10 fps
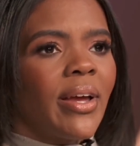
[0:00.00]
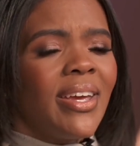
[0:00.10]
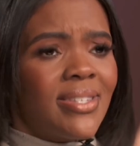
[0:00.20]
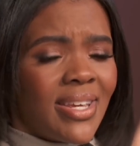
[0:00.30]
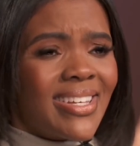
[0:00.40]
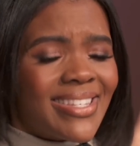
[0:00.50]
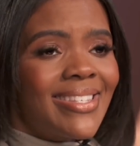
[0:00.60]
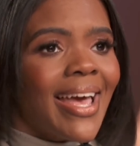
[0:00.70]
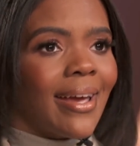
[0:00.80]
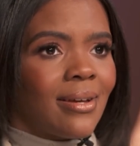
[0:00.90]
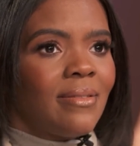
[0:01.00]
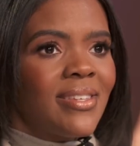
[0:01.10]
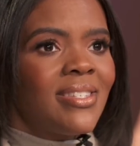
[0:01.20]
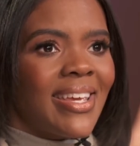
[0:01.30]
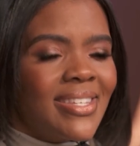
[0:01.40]
He is sick.
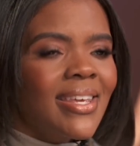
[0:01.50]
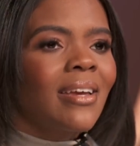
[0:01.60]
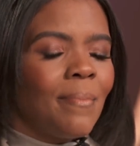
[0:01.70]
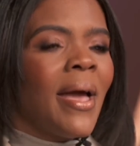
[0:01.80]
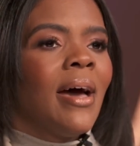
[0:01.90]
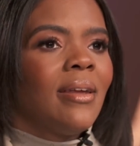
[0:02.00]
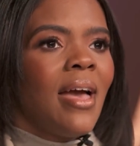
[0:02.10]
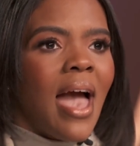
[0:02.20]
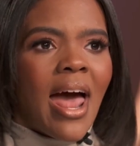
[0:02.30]
This is a sick man.